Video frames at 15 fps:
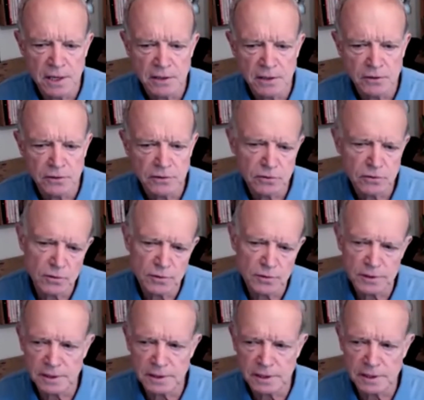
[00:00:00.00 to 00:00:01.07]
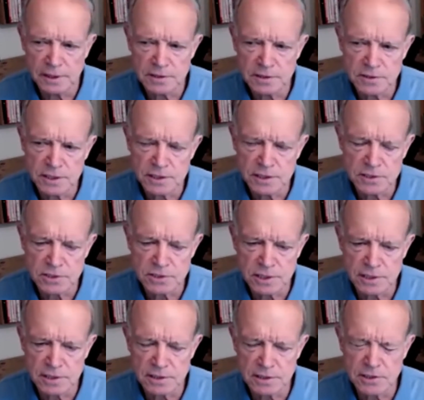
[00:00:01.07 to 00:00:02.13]

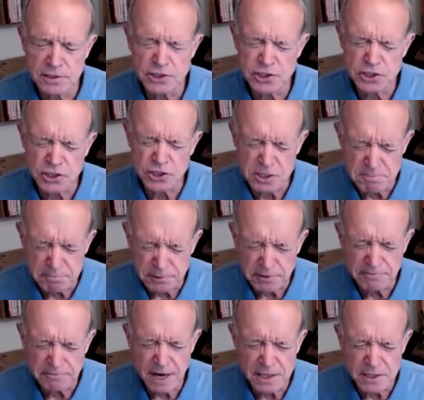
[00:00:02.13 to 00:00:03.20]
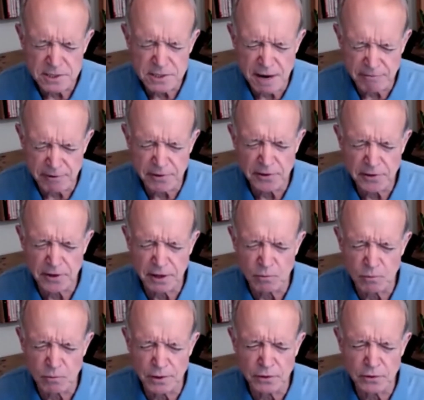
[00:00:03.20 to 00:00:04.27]
it just simplifies everything
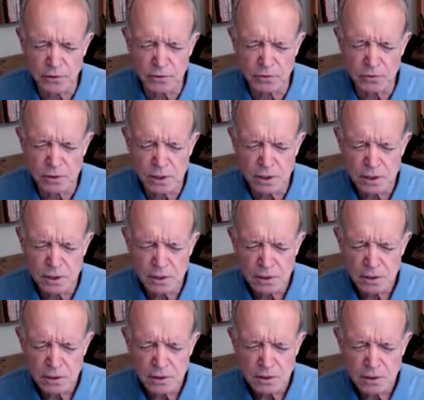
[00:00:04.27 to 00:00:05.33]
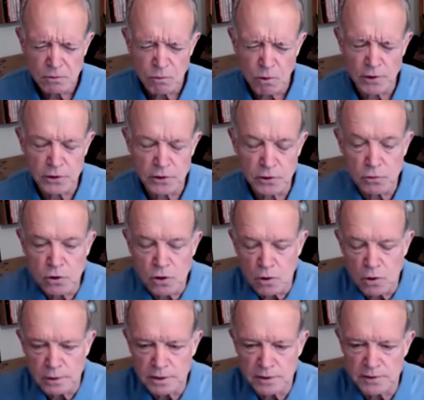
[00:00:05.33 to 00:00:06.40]
when you go
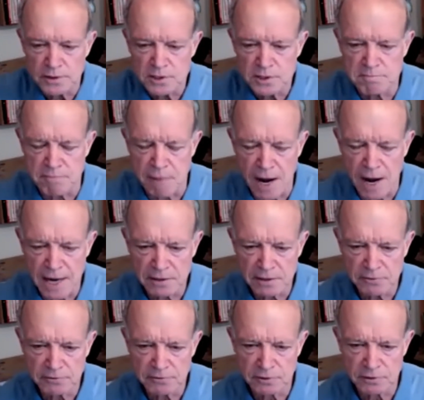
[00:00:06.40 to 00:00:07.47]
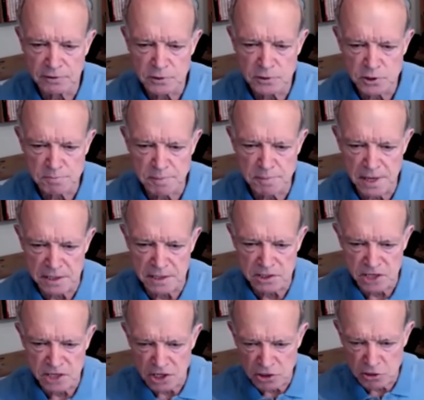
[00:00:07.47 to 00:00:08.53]
into this mindful space
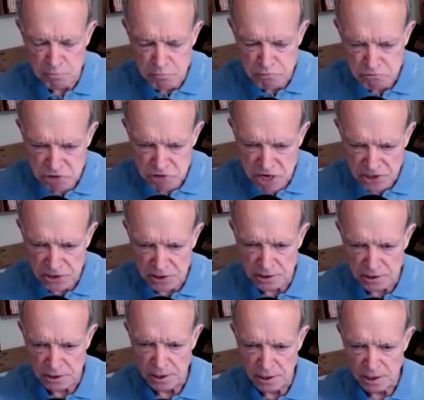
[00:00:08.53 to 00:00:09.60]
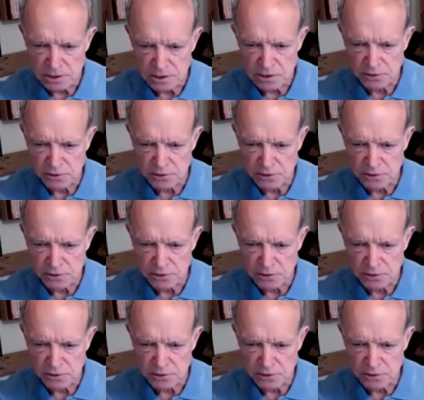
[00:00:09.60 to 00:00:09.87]
and you're present to